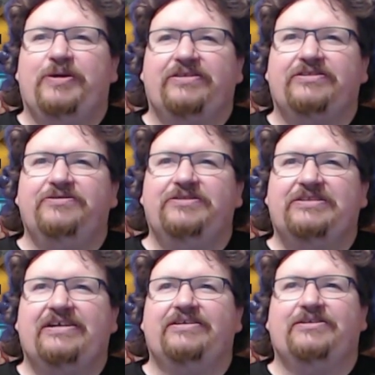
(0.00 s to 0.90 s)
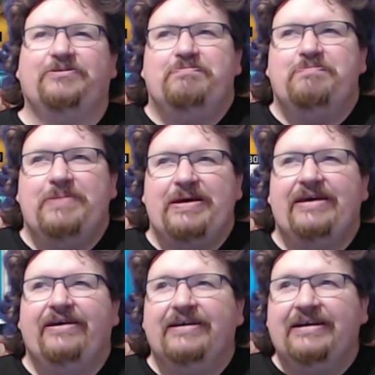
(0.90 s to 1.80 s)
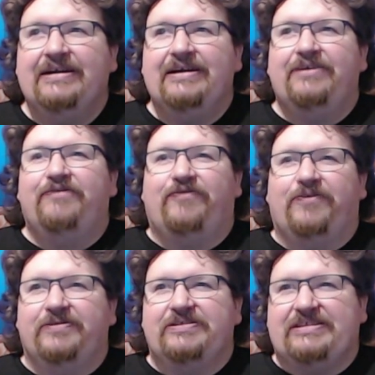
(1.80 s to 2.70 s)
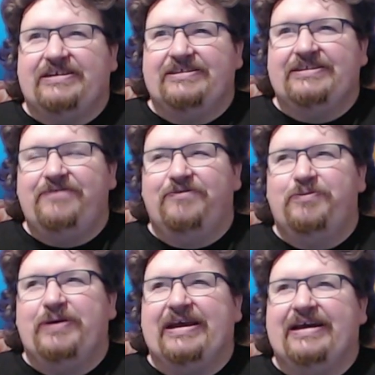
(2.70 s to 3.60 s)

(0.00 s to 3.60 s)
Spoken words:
but at 2 stars, meh. 4 stars even,